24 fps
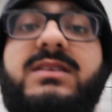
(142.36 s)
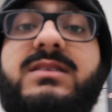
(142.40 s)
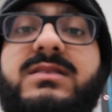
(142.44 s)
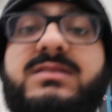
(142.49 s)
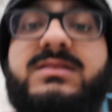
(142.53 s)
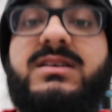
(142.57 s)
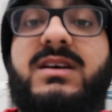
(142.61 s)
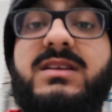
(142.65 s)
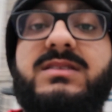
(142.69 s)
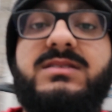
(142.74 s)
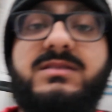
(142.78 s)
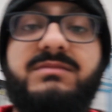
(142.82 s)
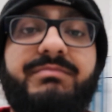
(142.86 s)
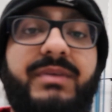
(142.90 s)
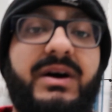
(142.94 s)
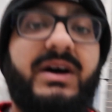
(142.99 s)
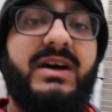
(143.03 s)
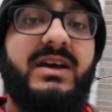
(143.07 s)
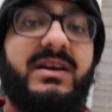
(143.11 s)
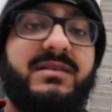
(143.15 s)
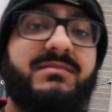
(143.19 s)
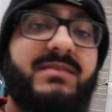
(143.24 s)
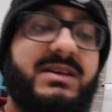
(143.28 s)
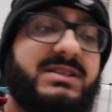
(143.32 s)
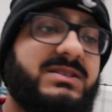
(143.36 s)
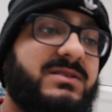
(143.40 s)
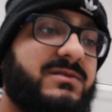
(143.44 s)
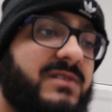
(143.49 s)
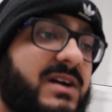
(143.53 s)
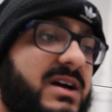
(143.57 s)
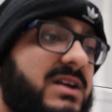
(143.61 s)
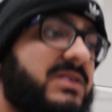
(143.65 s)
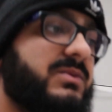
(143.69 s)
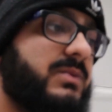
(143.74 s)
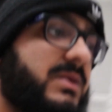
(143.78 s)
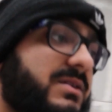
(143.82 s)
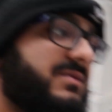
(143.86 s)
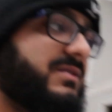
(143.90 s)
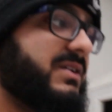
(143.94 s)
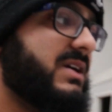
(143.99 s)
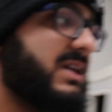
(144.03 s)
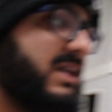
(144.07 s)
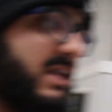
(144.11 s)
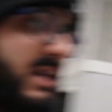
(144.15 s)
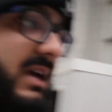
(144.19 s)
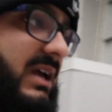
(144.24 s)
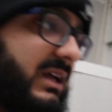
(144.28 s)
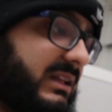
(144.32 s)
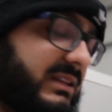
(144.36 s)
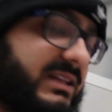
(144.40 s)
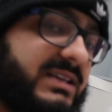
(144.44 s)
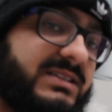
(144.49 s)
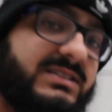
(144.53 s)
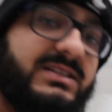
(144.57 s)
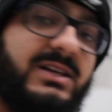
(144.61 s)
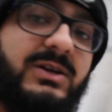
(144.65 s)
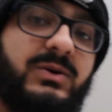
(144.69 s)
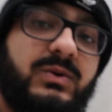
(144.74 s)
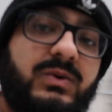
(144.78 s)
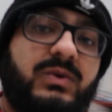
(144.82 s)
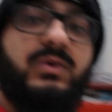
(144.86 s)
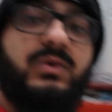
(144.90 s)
decide to buy and mess around with, this little